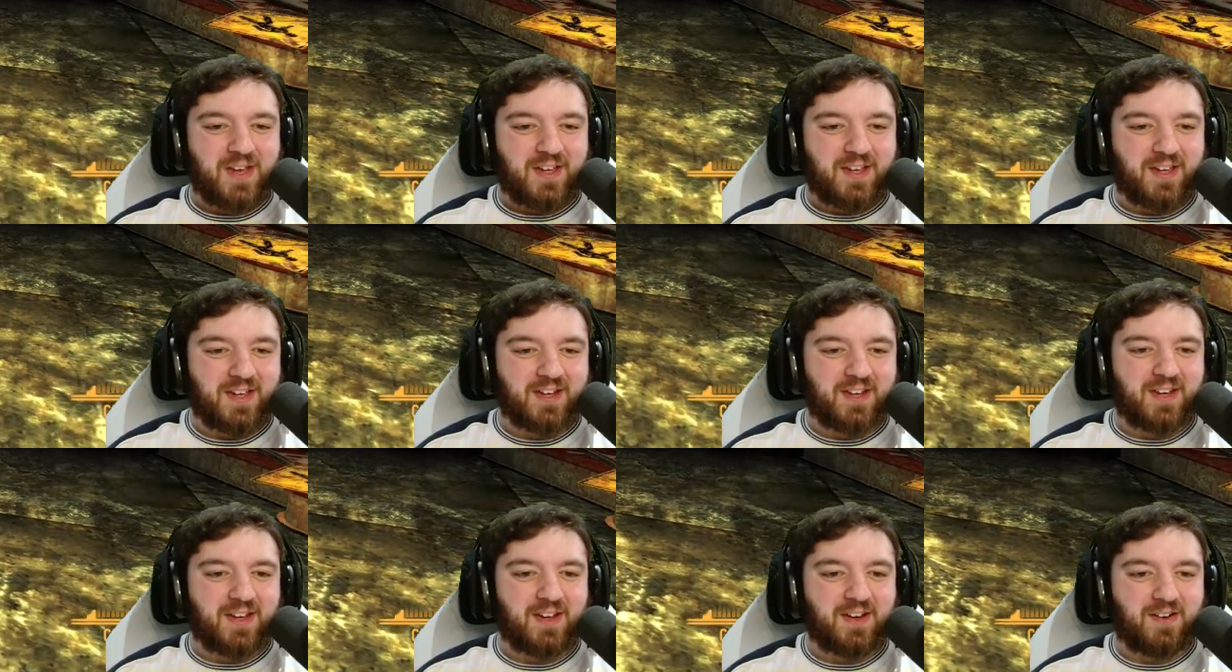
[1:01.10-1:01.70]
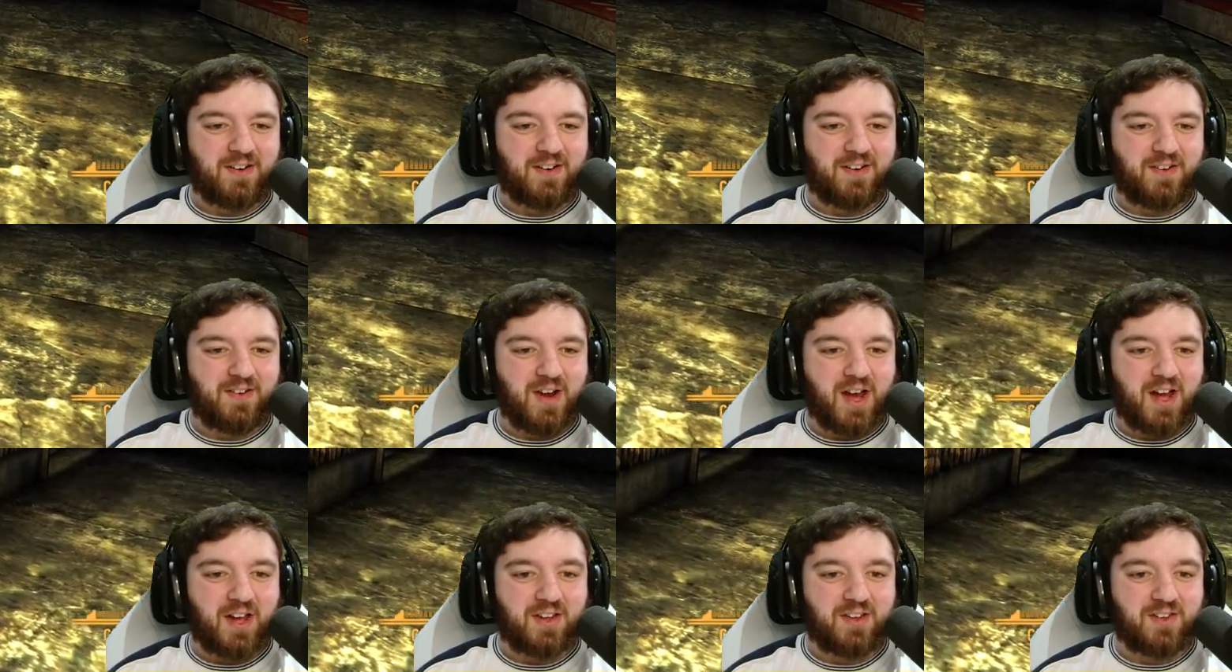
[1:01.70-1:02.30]
Kate here
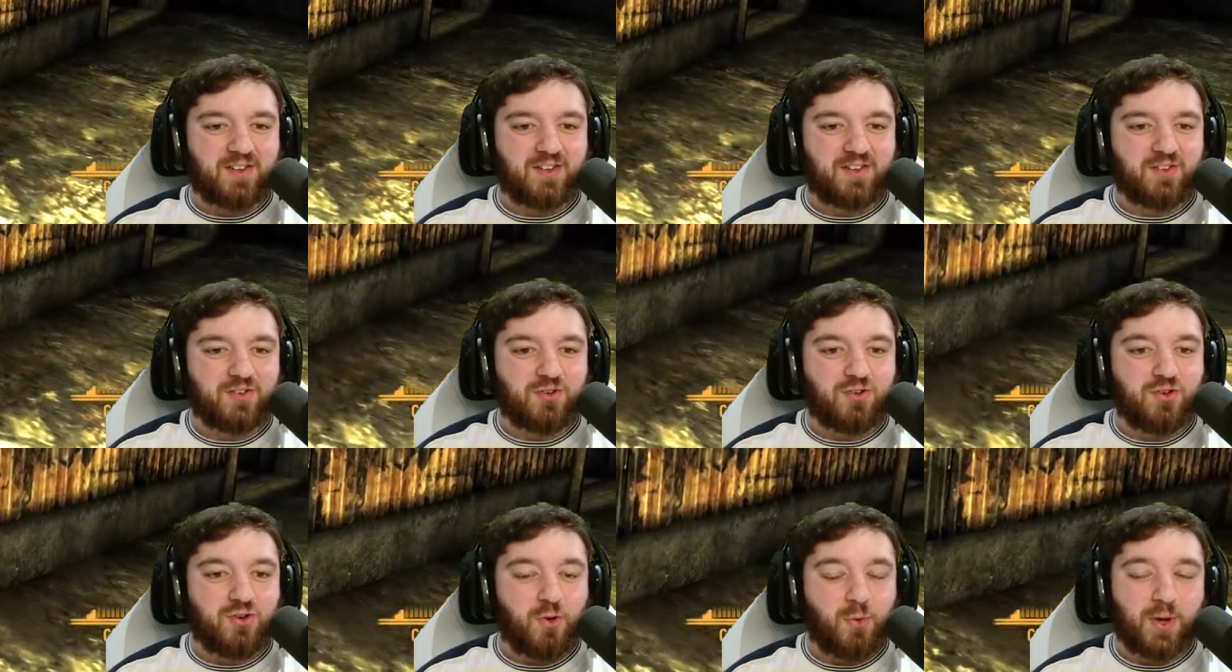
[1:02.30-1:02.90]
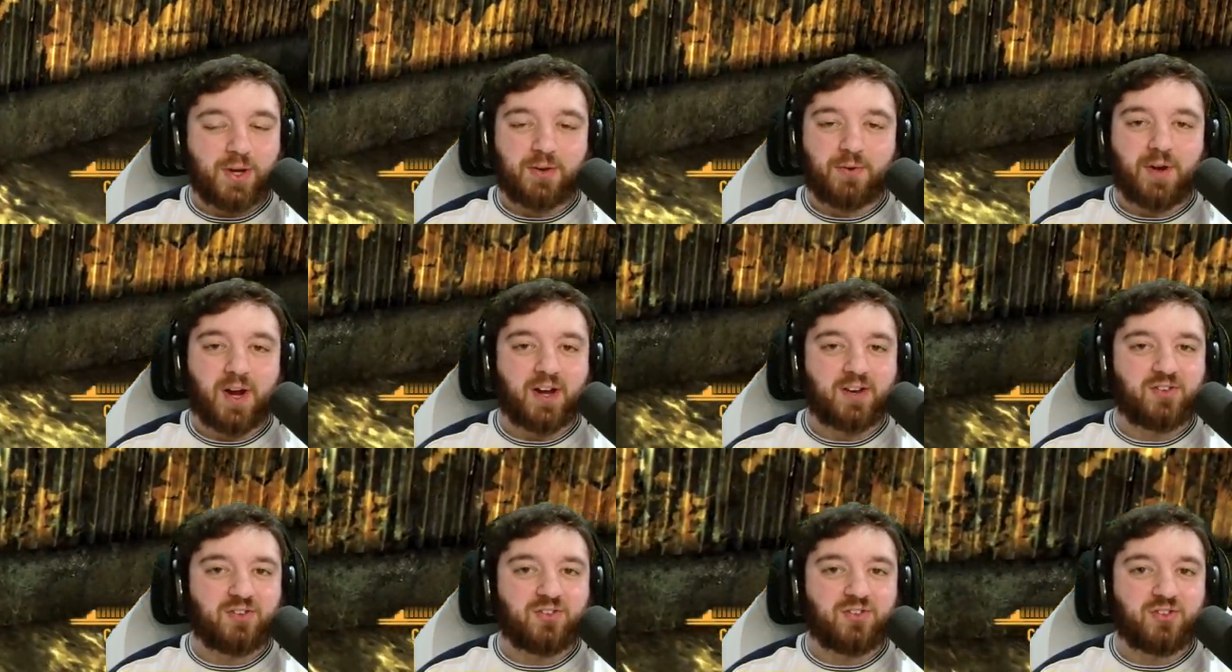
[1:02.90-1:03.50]
has no
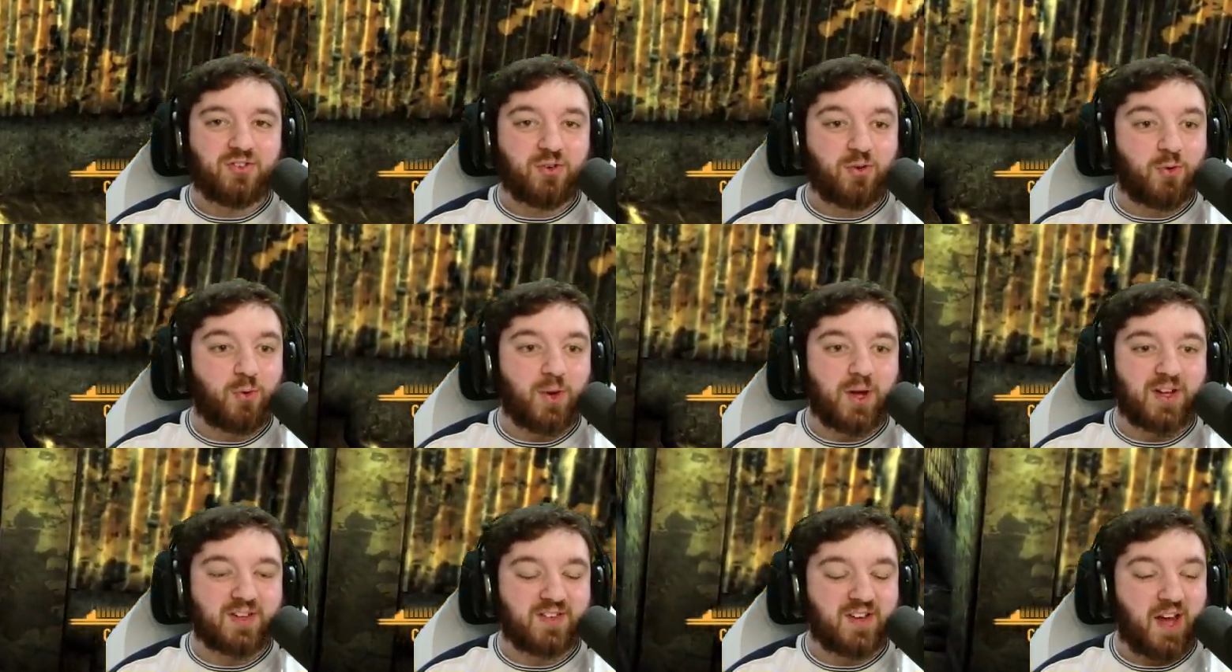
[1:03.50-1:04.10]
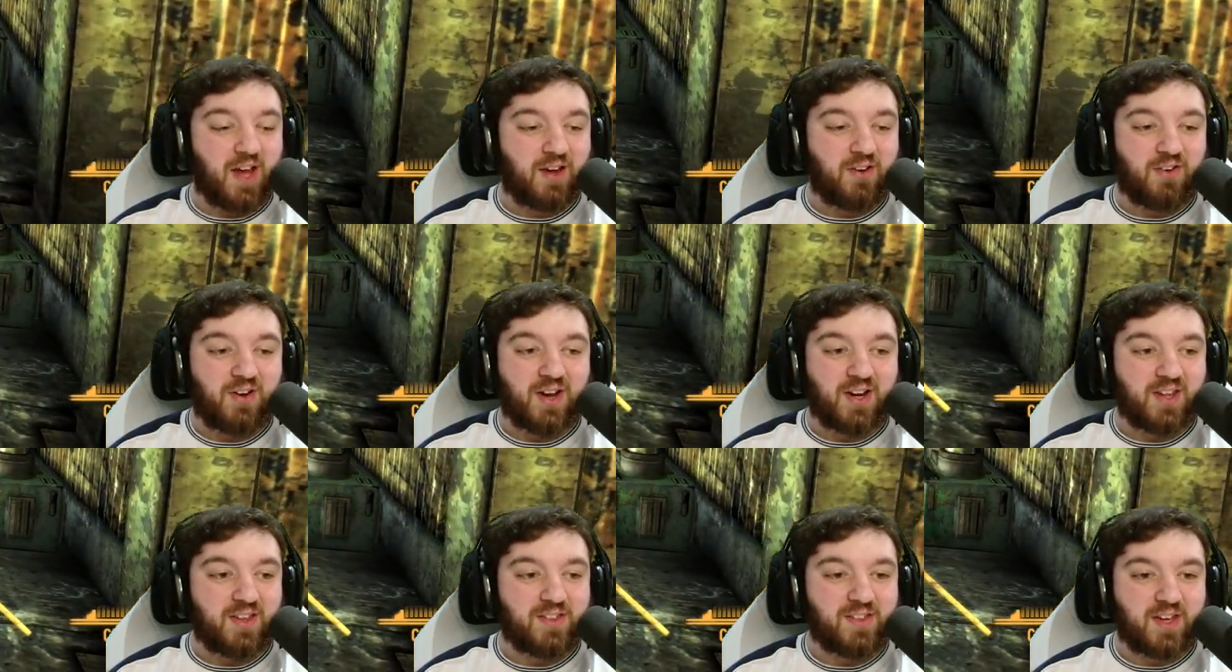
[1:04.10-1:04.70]
interactions, no quest line or
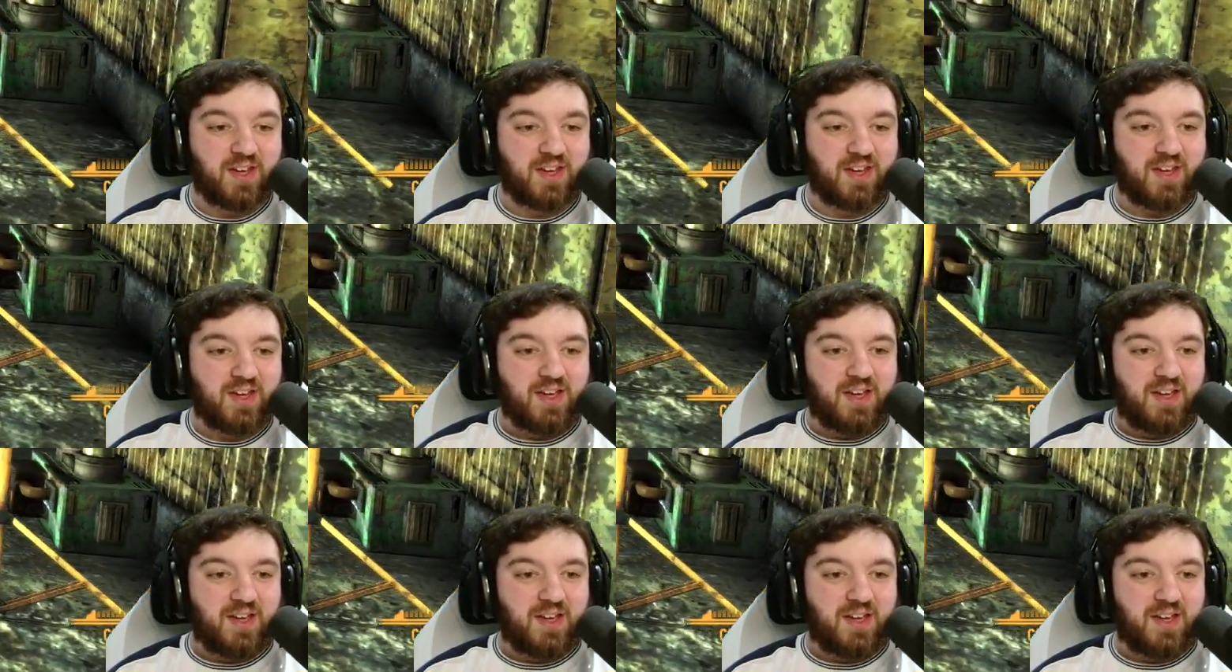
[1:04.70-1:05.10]
anything,